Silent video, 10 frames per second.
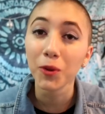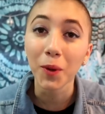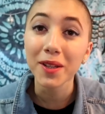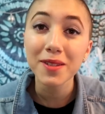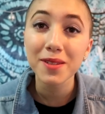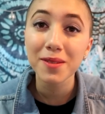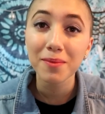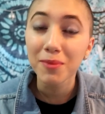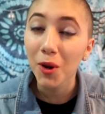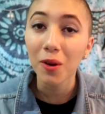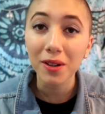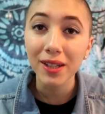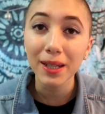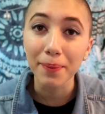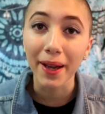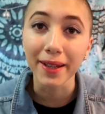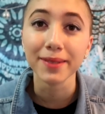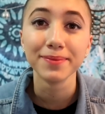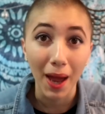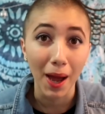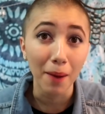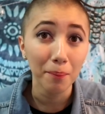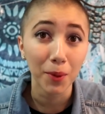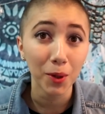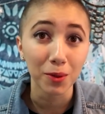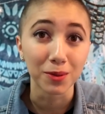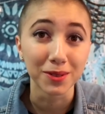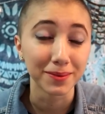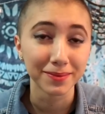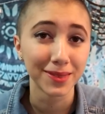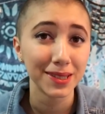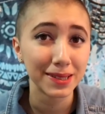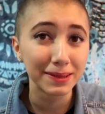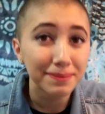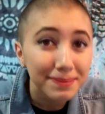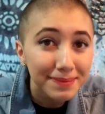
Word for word: For once, not clickbait. I'm bald. Just...